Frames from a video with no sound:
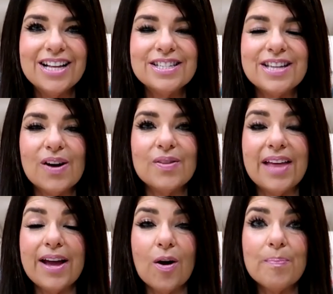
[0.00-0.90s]
So
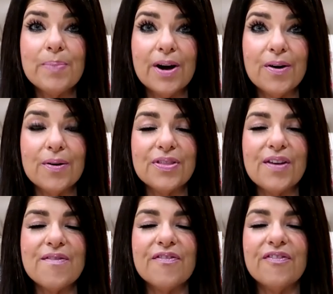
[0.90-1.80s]
they are both
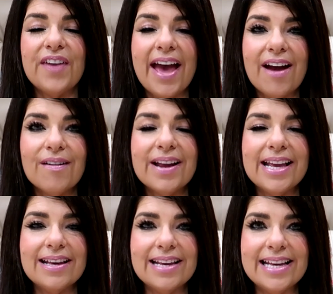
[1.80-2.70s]

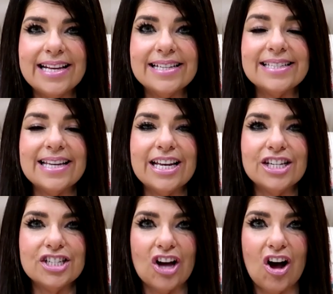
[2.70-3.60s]
very easy
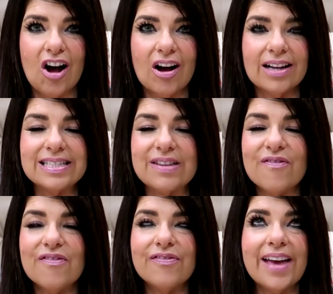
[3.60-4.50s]
dogs,
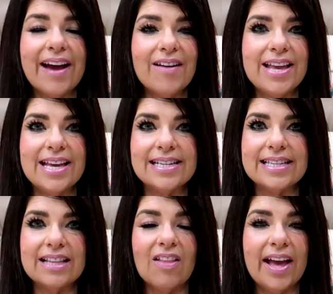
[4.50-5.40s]
very
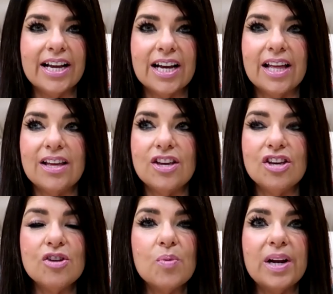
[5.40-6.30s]
easy. Like
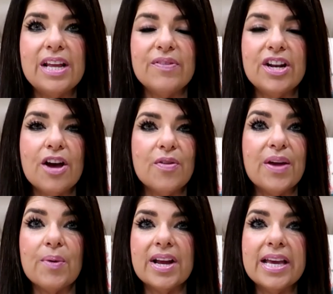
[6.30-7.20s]
you wouldn't even know
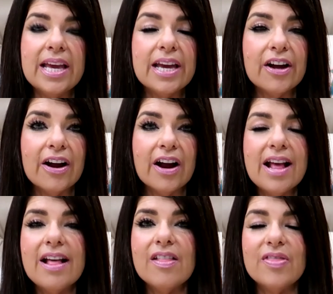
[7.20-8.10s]
they were here.
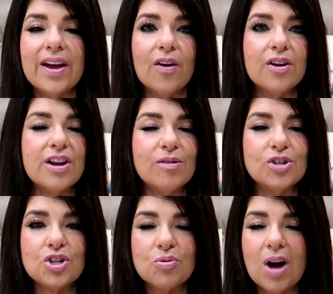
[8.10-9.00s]
They are no
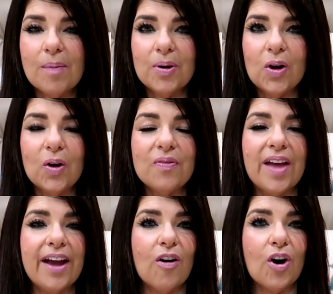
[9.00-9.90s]
trouble.
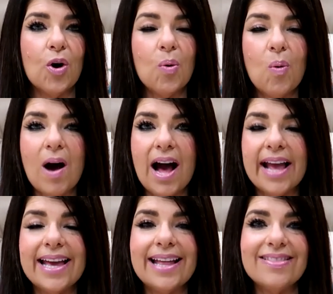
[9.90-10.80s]
They are
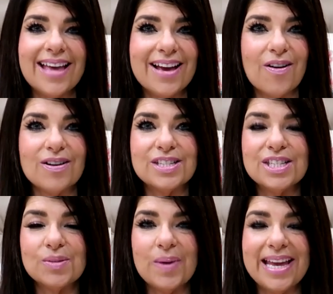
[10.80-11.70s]
quiet. They are
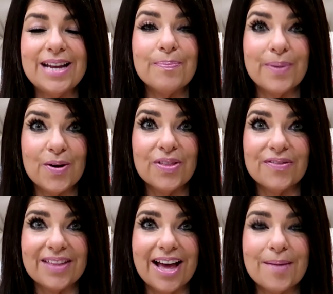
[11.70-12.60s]
sweet, both
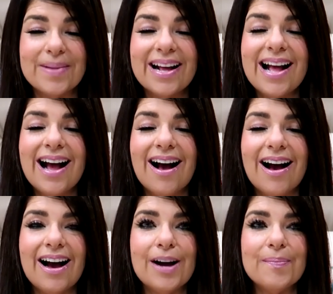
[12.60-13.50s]
of
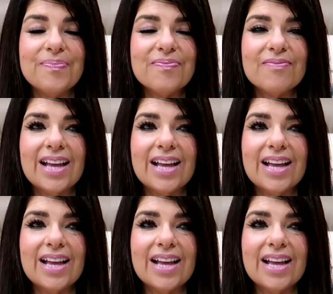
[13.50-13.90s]
them.